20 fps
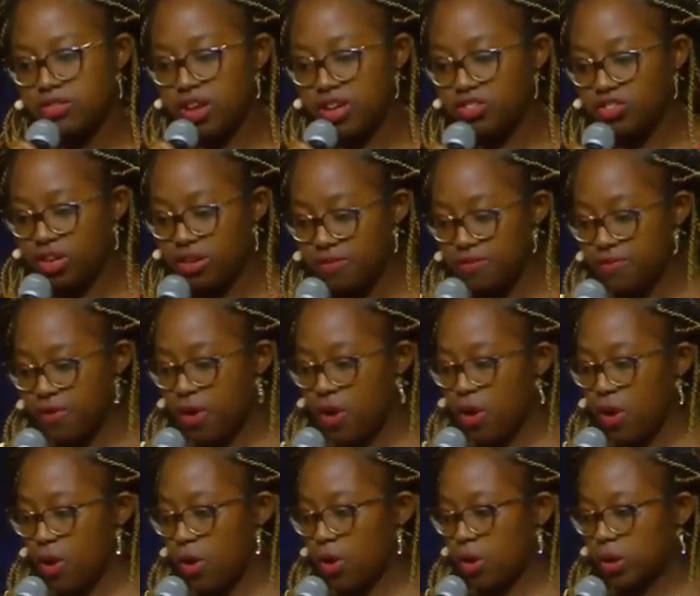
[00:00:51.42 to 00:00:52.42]

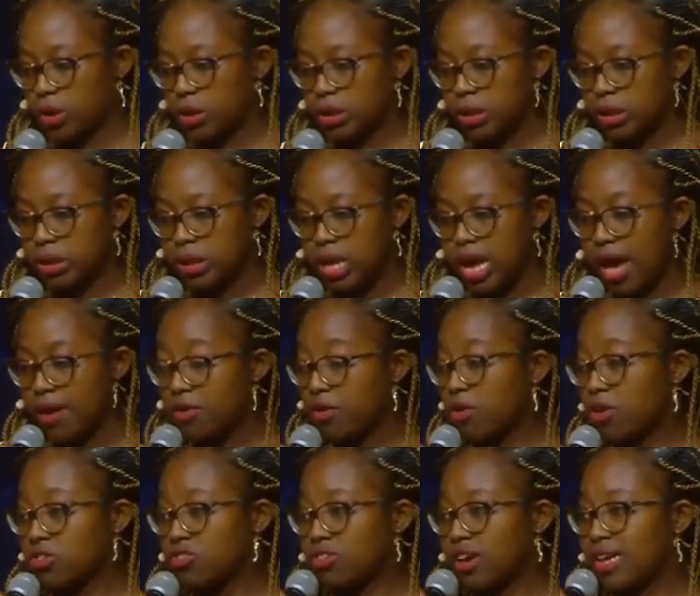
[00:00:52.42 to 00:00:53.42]
searching for
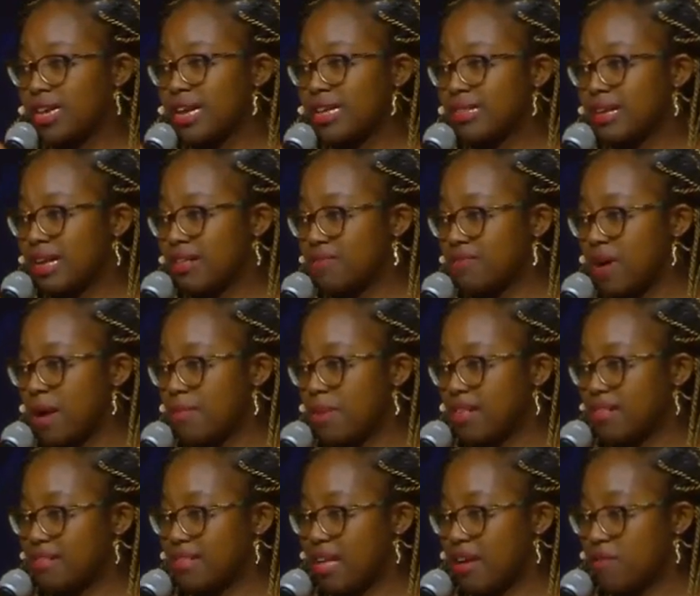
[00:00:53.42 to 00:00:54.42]
agricultural data at
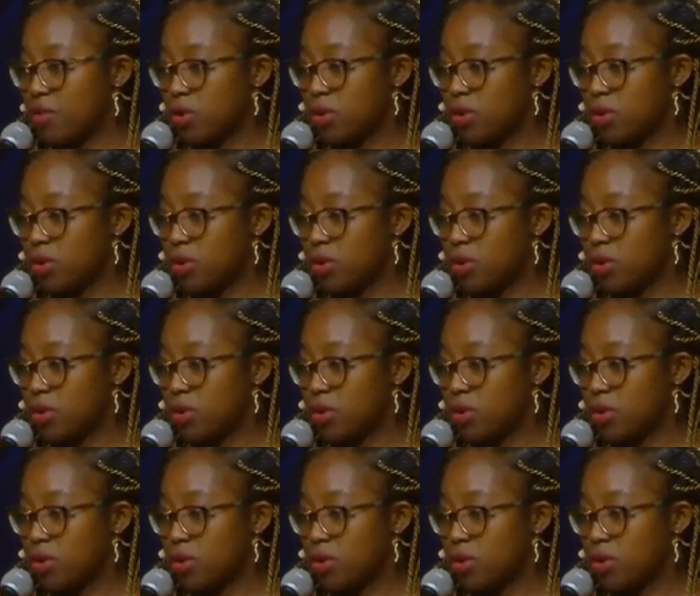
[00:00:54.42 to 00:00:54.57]
farmers